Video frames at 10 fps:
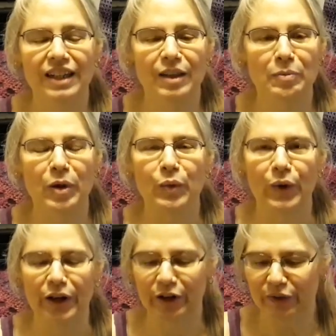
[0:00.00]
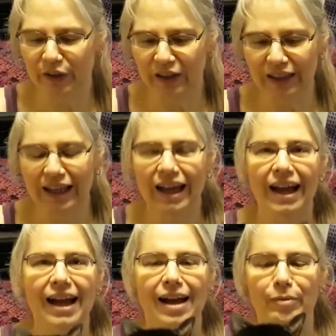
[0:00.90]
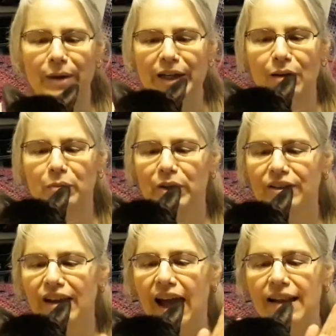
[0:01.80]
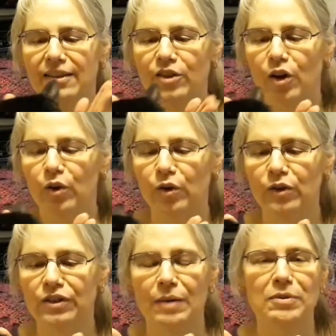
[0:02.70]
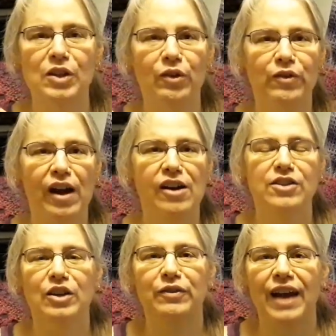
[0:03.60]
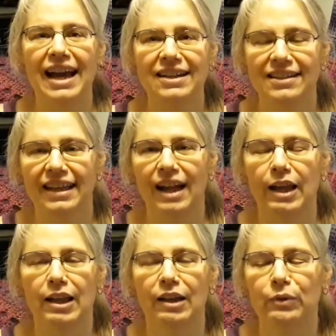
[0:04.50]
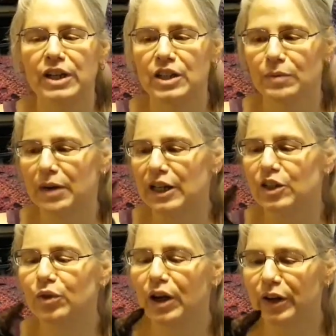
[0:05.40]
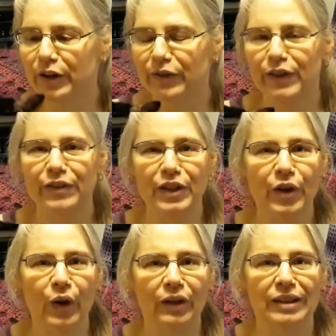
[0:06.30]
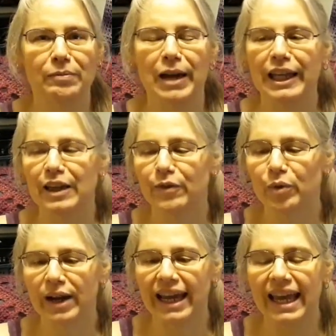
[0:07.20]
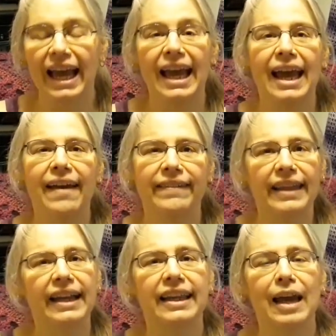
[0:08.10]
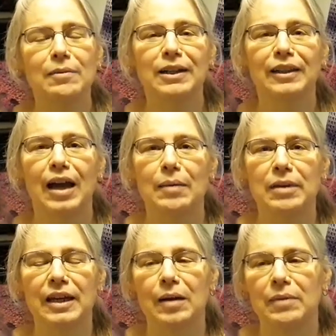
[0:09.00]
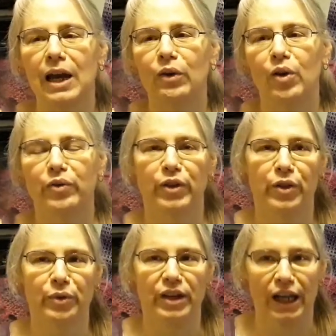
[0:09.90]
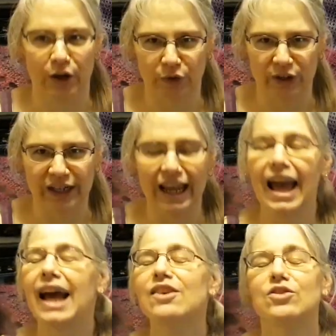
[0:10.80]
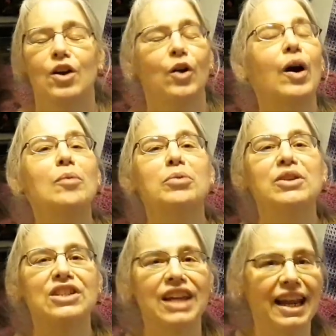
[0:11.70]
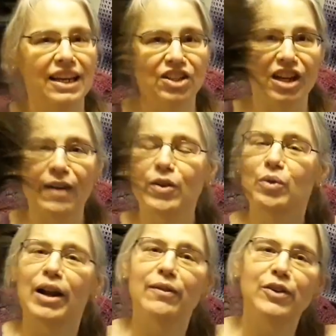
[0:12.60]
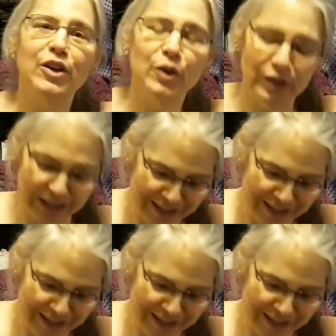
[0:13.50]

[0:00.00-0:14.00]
It's been wonderful. My numbers jumped so far so fast that I reached my 250 gold in my giveaway and then kept climbing. I'm now over 300. So I appreciate each and every one of you.